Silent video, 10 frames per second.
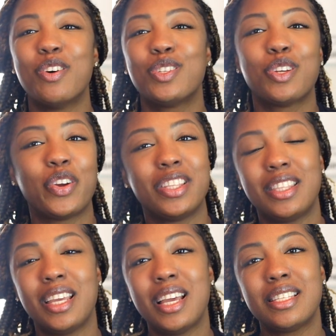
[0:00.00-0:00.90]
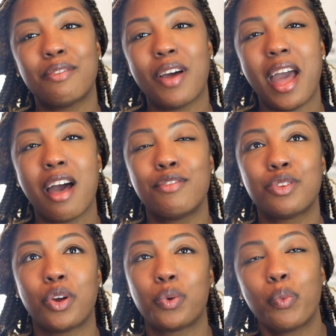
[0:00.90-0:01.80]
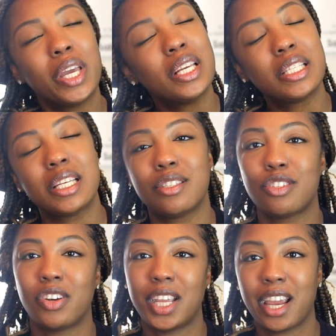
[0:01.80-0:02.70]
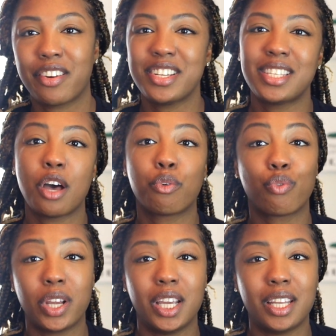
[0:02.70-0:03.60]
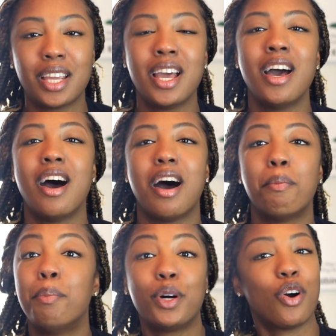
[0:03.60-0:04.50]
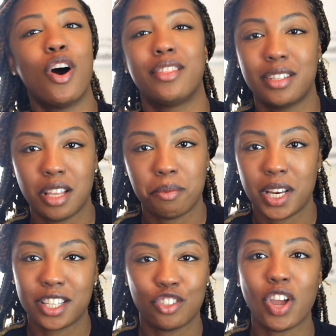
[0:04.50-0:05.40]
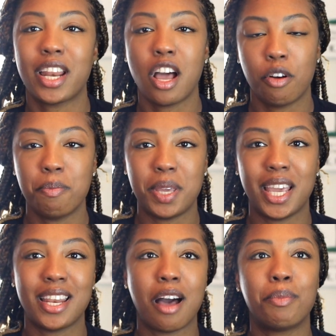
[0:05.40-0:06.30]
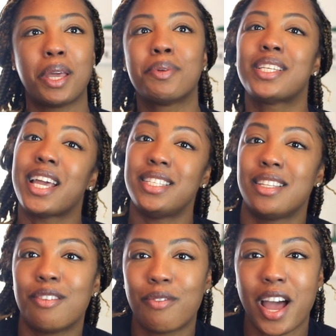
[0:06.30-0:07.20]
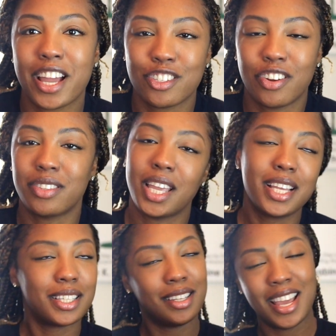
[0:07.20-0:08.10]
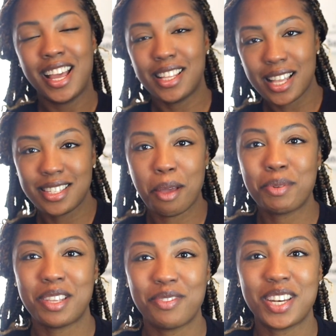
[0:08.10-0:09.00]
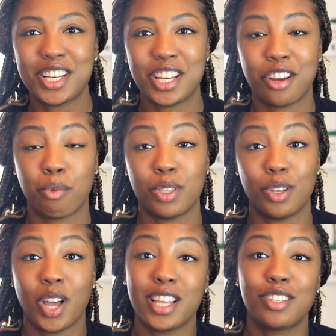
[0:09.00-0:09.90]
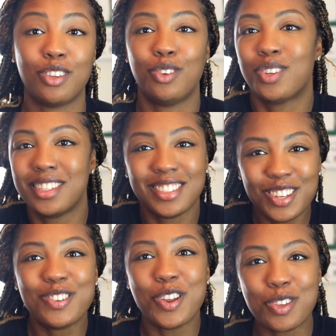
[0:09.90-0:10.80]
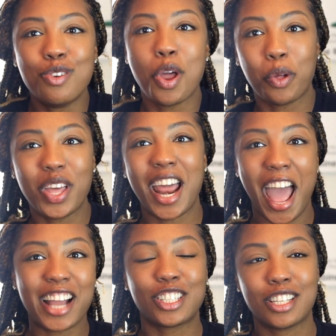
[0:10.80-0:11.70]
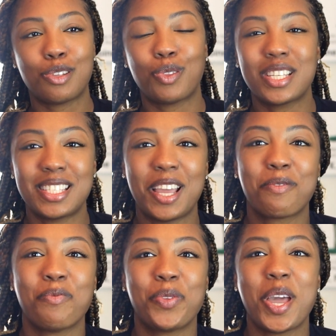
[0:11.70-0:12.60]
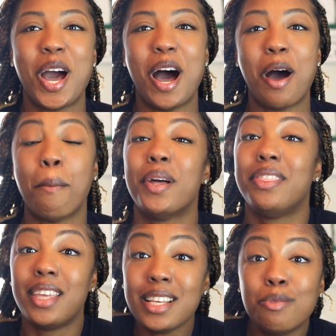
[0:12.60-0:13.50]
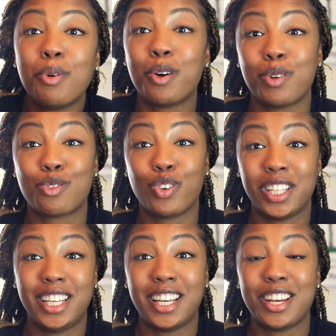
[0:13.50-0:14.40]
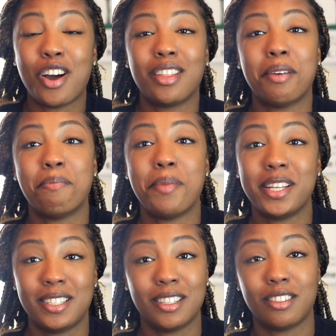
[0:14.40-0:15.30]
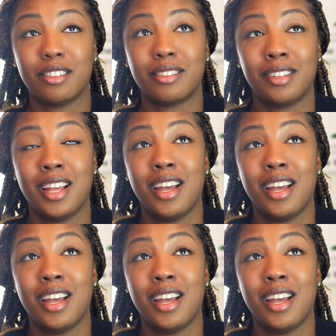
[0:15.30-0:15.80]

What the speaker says: certain things. If I have certain weaknesses in certain areas, I'll read a book on the subject to try to help me, and I'll be able to identify certain things. And that's the type of stuff that I share here with you guys, so you can, you know that I actually do this thing. But this book was really good on the mental